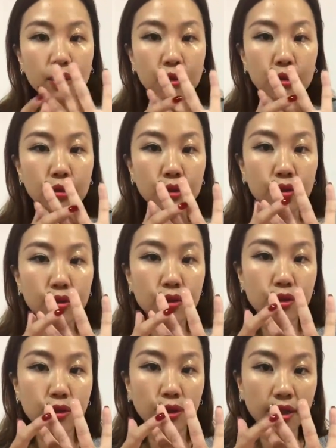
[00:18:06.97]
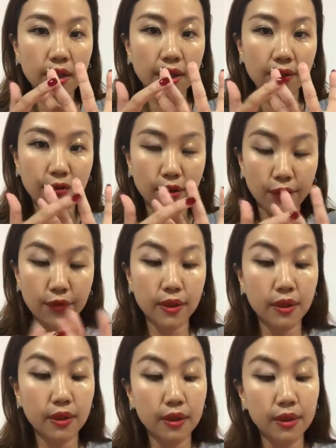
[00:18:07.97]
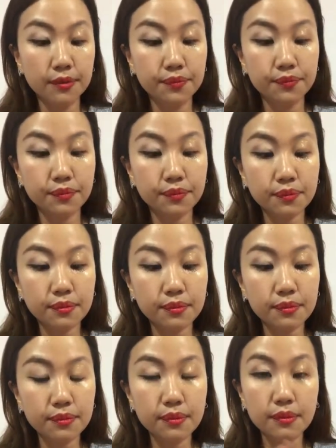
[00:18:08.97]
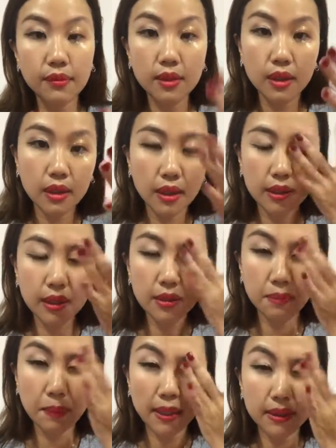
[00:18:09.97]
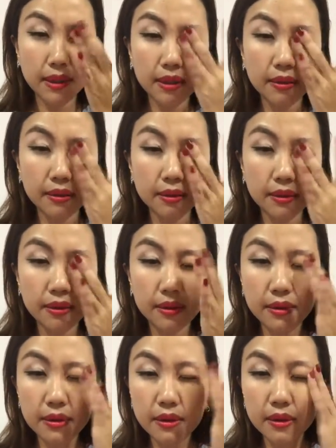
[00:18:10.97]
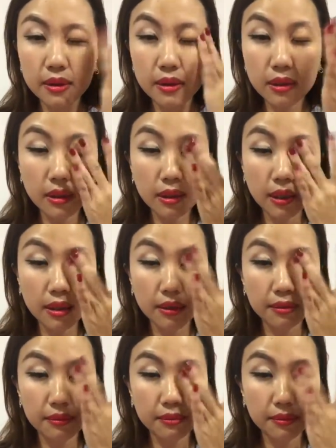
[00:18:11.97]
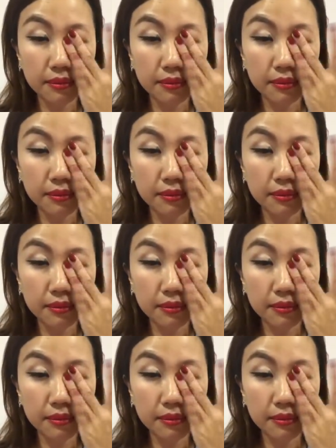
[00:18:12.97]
You use your third and fourth finger and then you pat it in.